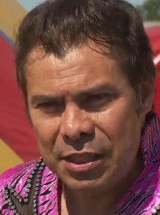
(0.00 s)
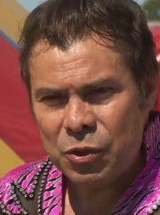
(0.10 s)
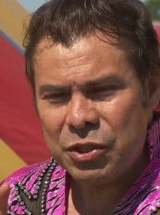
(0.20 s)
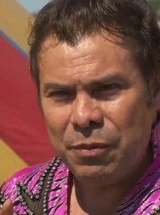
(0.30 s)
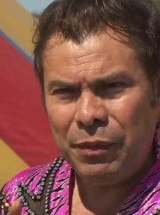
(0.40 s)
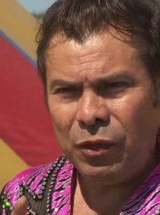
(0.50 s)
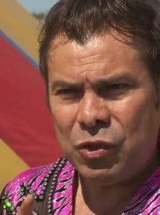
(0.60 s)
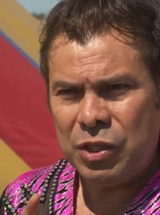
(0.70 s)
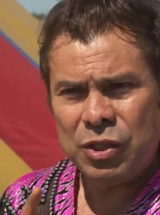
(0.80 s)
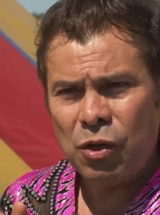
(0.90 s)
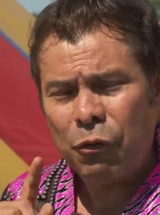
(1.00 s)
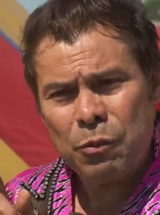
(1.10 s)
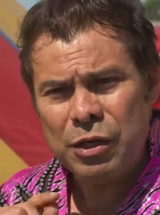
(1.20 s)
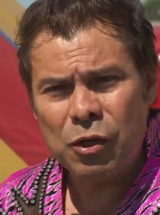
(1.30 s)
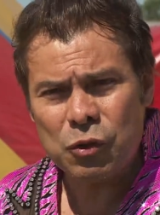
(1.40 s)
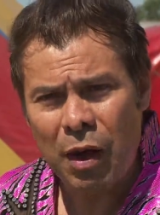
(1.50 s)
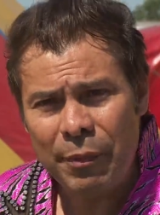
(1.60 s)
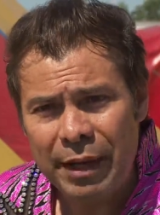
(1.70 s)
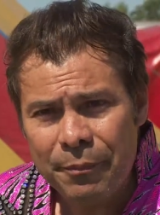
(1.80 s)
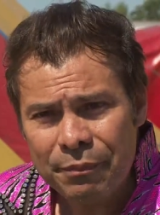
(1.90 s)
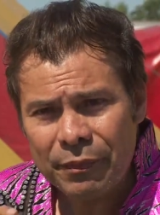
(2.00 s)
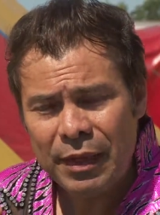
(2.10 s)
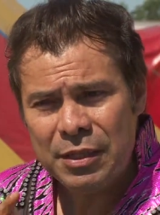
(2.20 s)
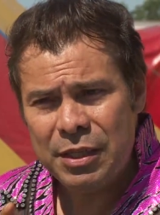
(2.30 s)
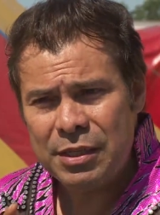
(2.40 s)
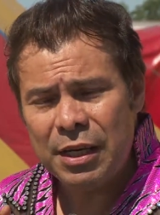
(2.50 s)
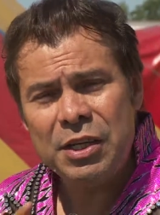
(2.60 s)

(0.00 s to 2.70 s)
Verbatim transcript: interesting because she is not from circus family. She's an